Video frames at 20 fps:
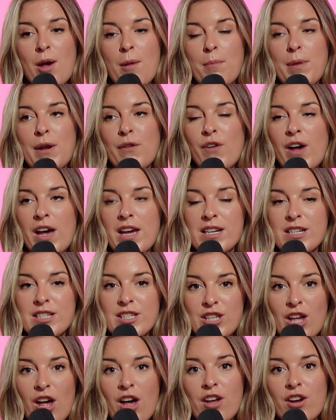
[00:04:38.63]
But if I had a
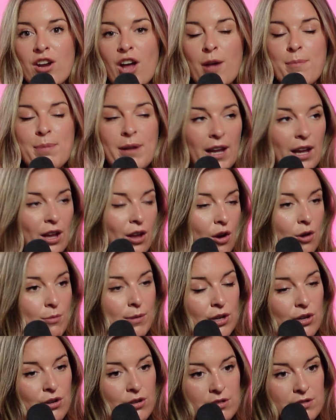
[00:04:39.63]
son, I'd be like, oh my
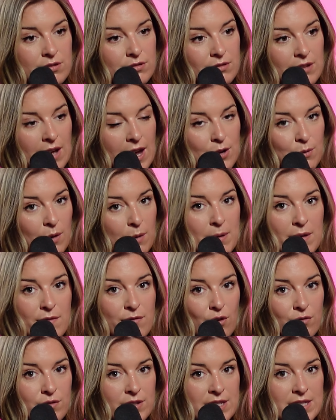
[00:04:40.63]
God, how do I be
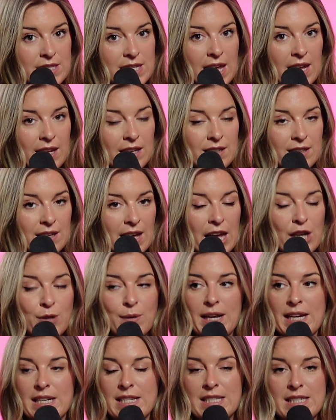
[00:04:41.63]
involved in this day? How do I
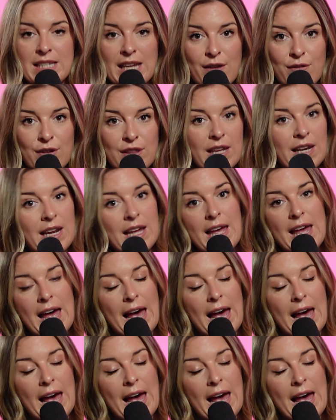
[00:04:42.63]
get to see everything?